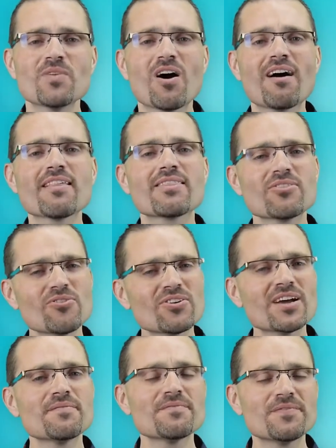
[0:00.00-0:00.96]
I thought
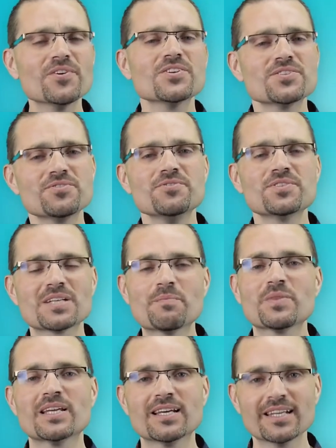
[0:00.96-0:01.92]
I'd first do
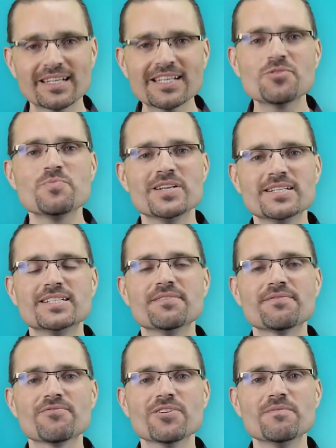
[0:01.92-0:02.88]
something a little bit
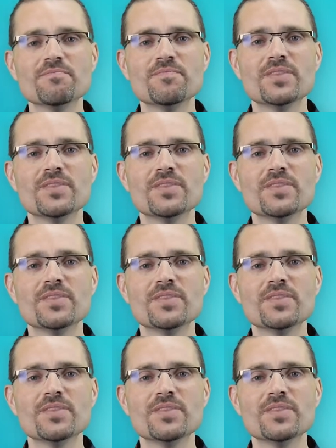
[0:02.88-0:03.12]
different